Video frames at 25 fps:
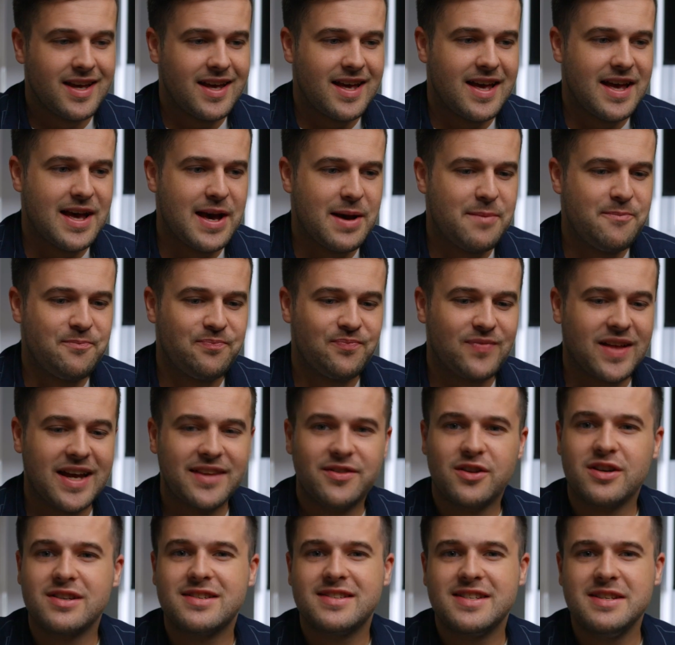
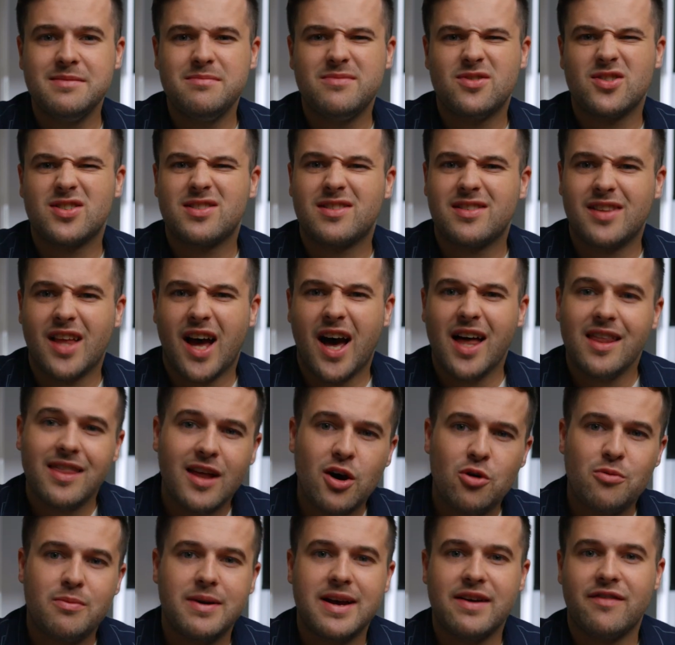It does seem just a
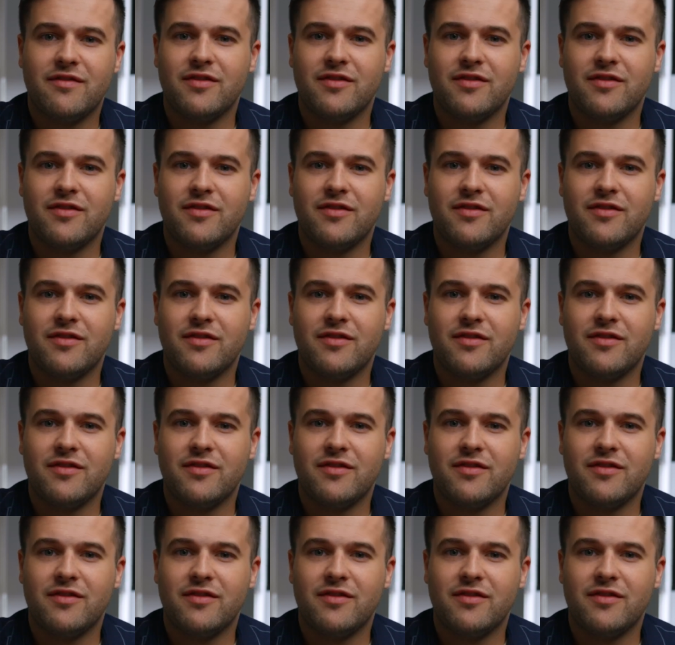little bit